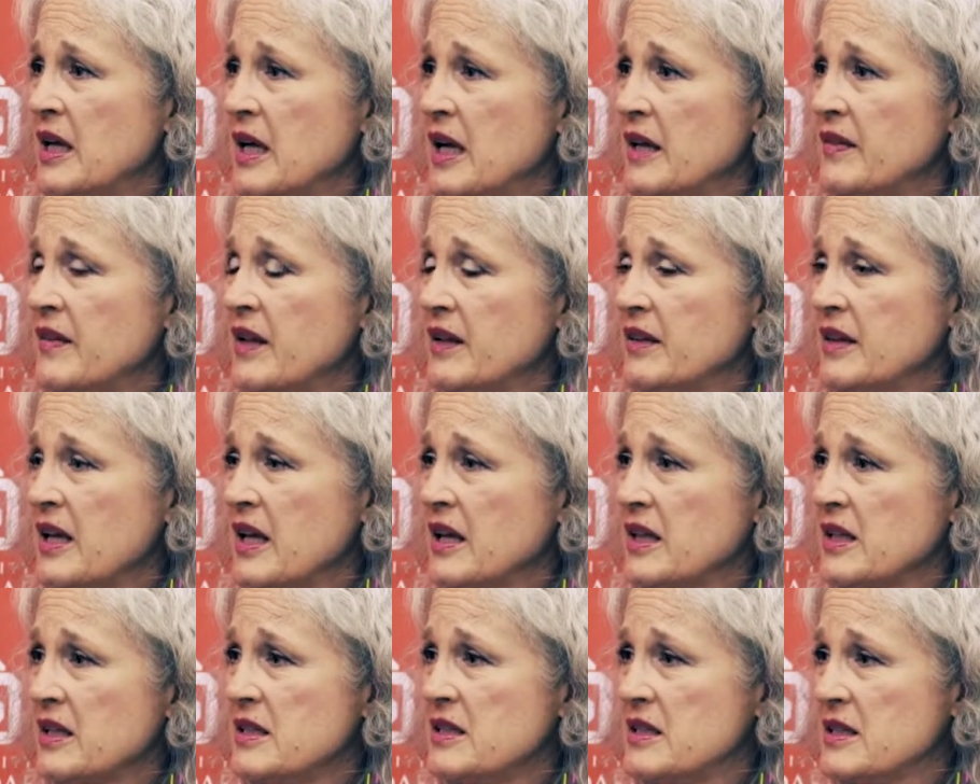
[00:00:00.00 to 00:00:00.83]
and that they
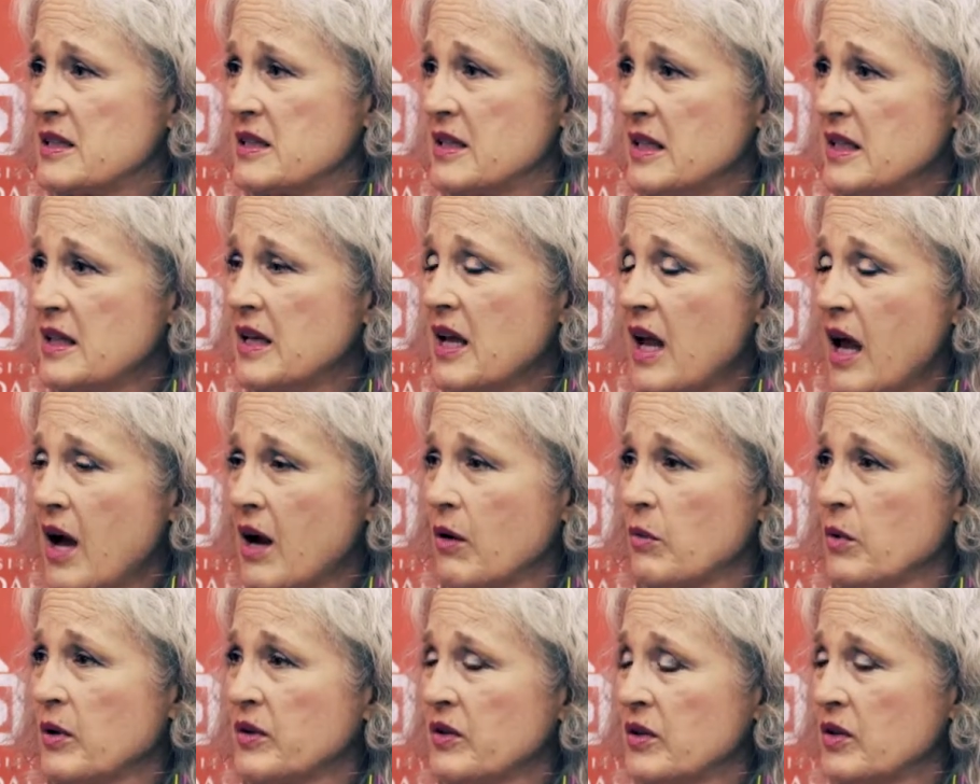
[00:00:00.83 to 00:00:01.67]
can see
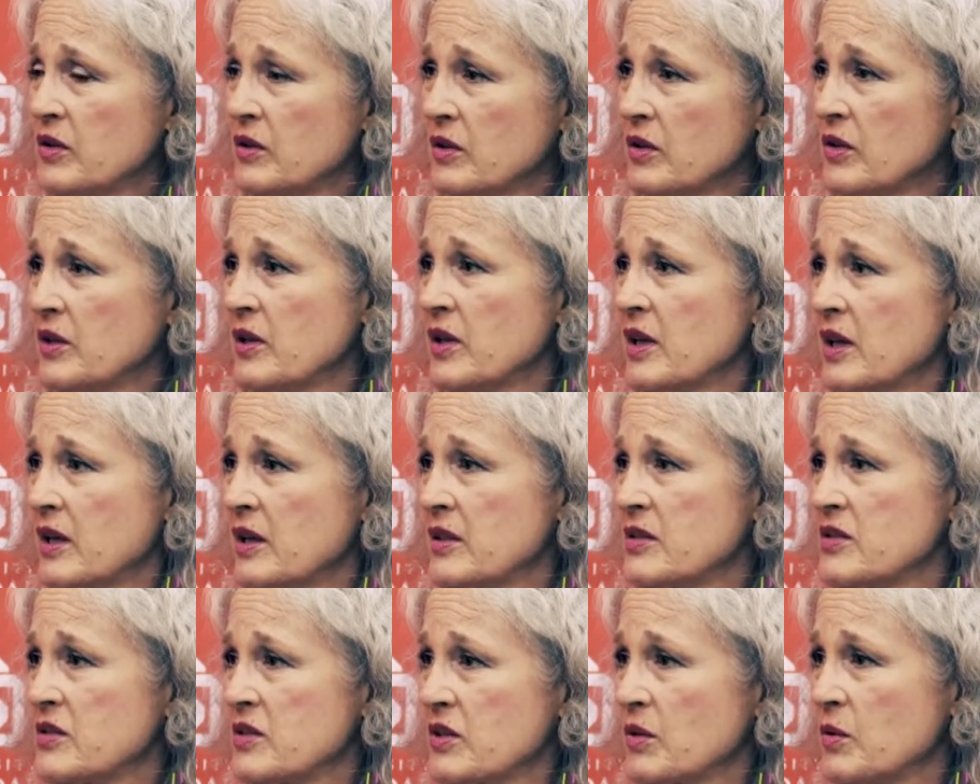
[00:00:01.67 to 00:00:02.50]
how what they're learning
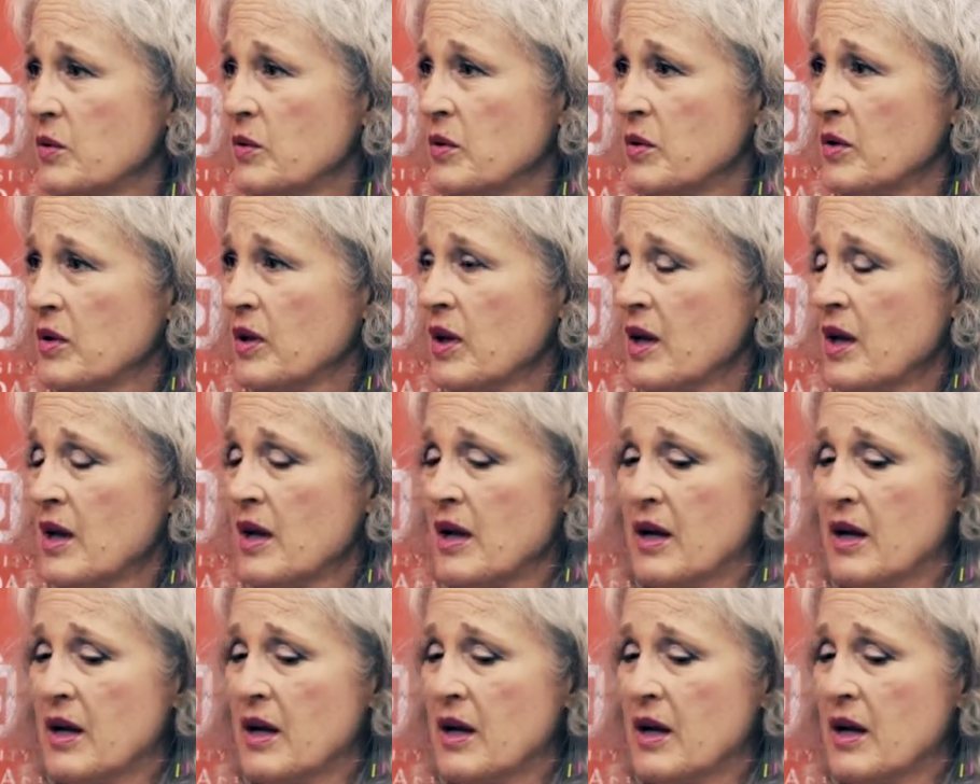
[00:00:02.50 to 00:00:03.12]
in school